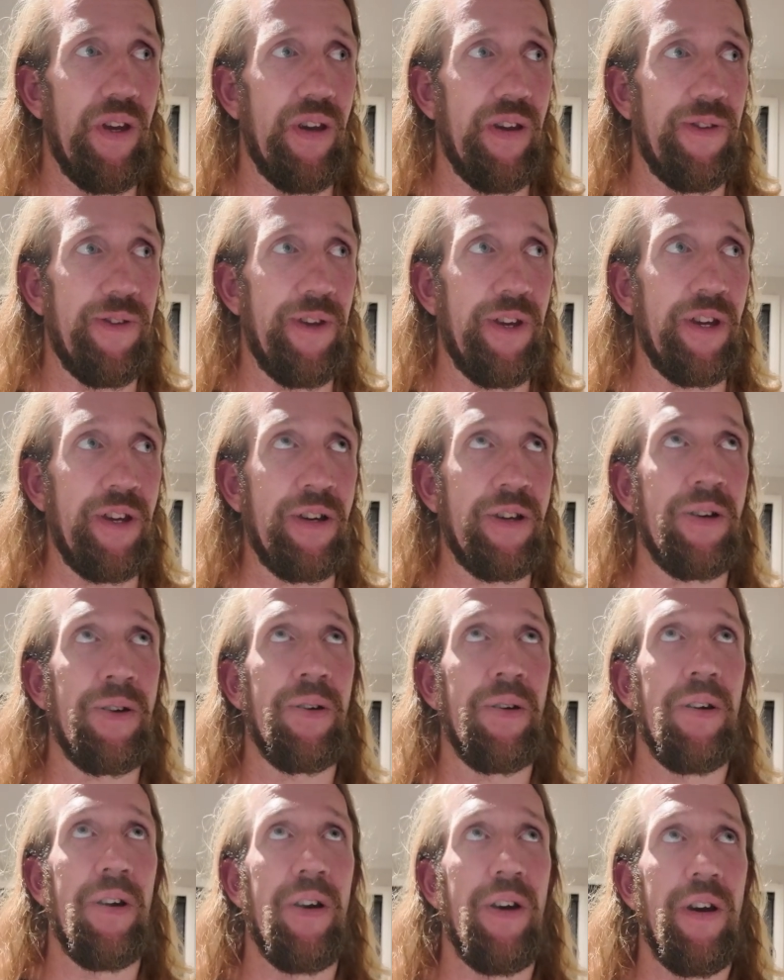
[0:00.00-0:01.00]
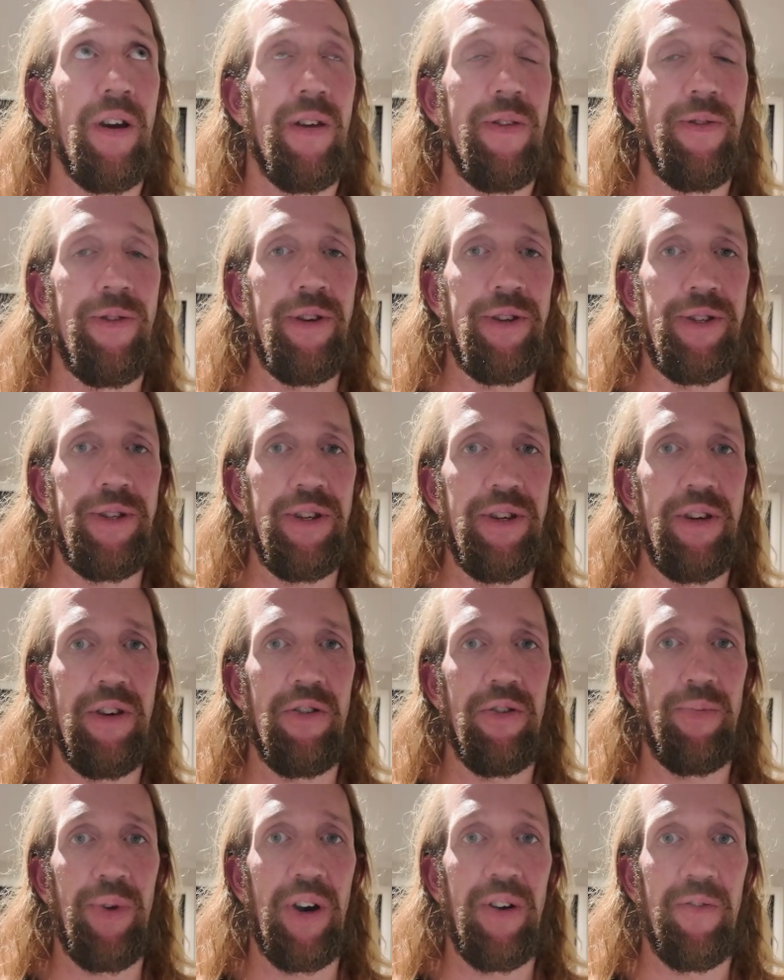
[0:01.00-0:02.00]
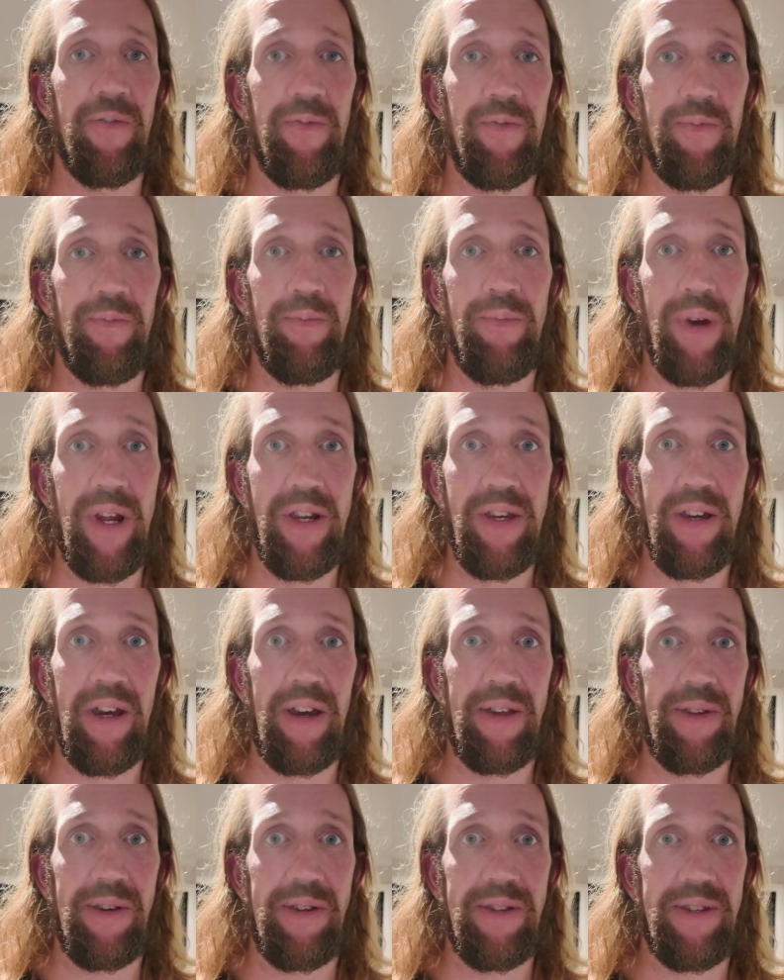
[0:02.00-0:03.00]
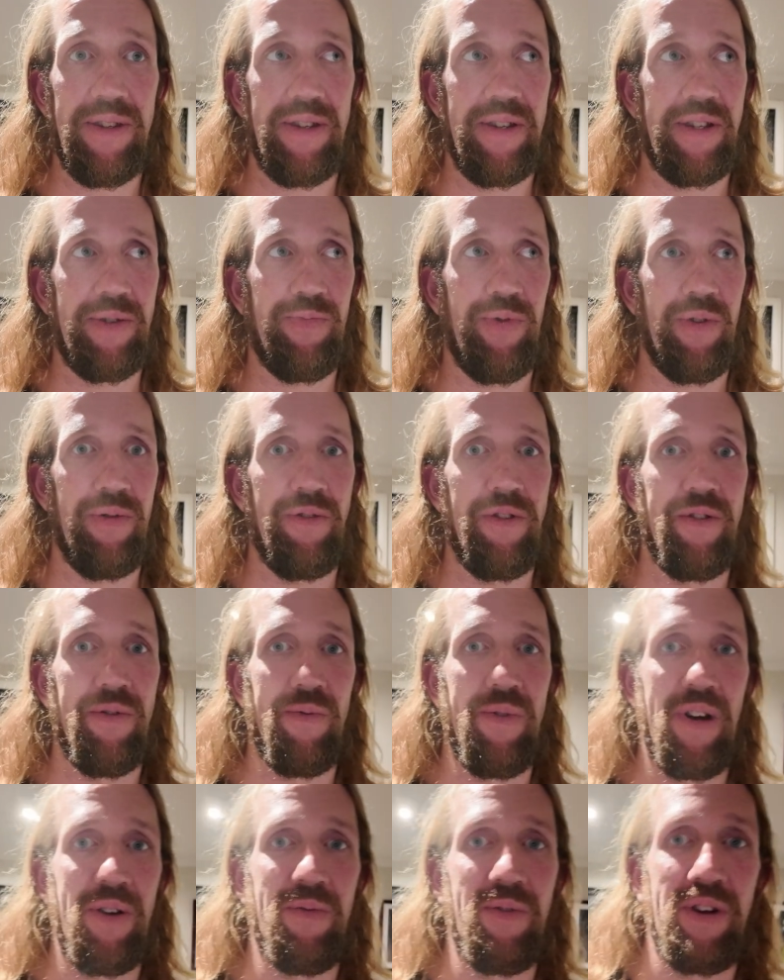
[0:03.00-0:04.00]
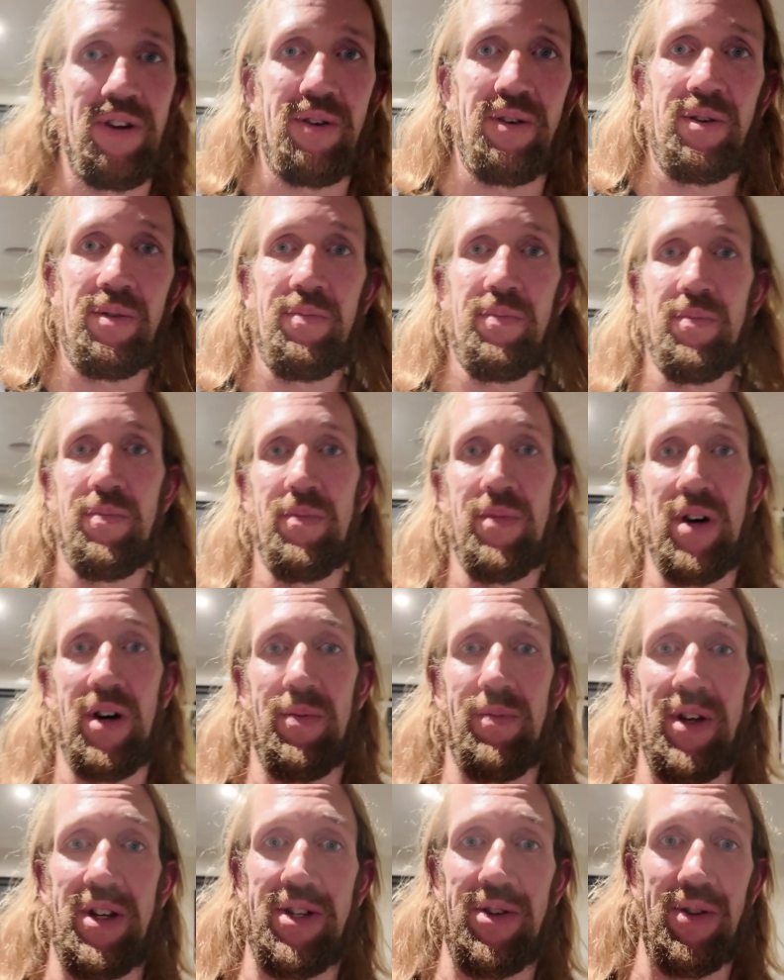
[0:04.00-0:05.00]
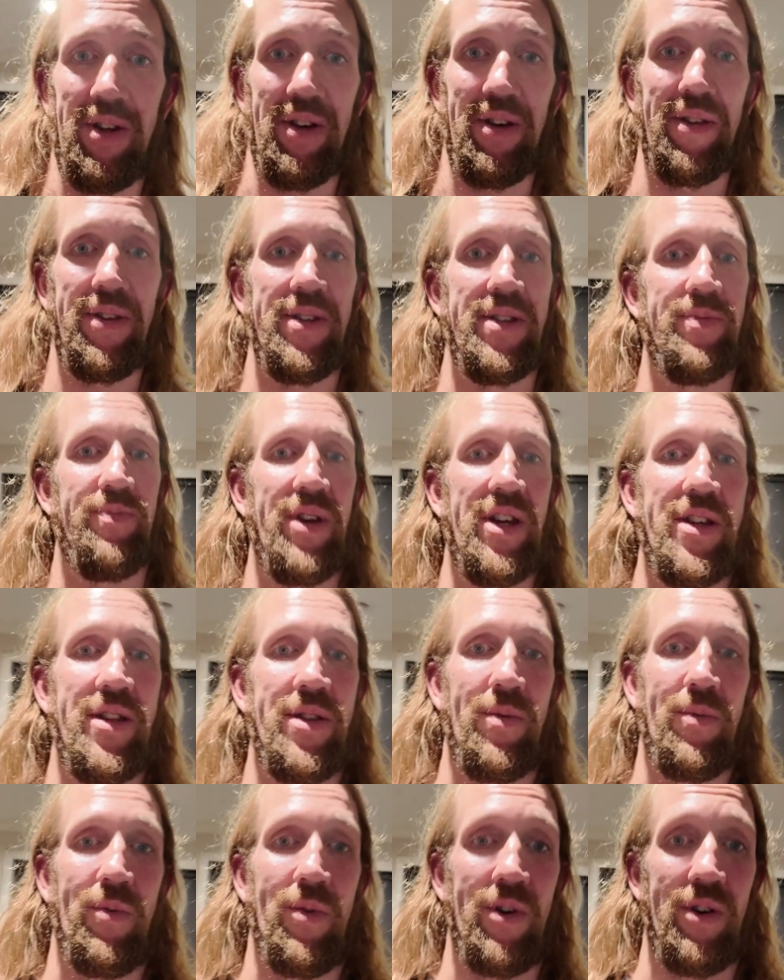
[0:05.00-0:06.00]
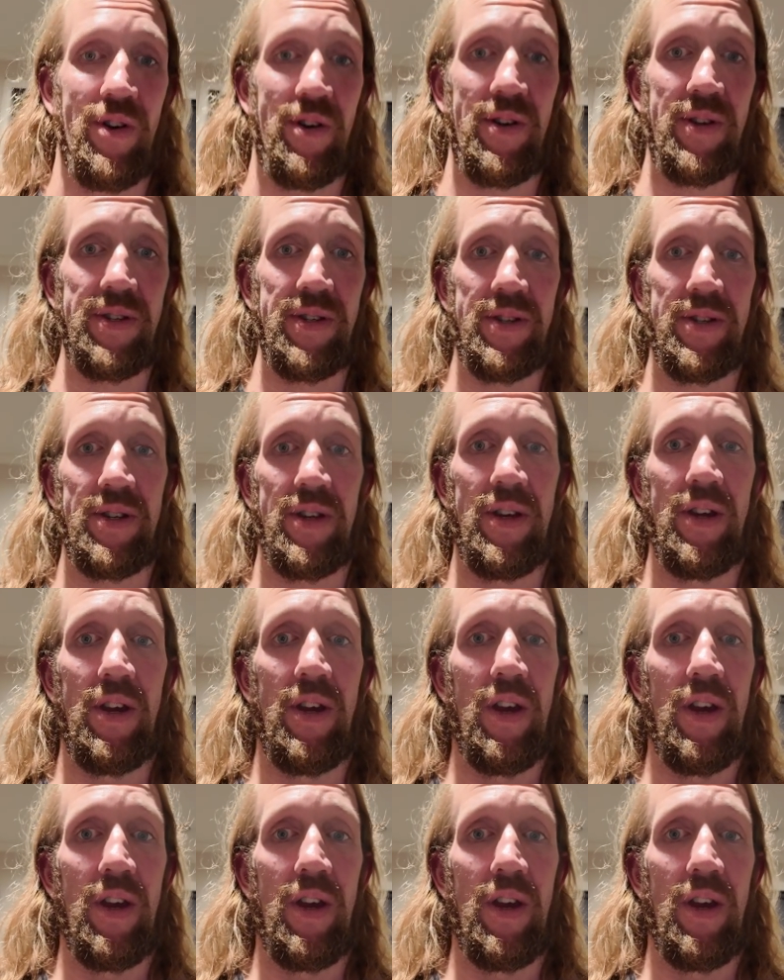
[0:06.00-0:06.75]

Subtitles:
I think this year above many others, it's probably the one where my mental health has been the worst.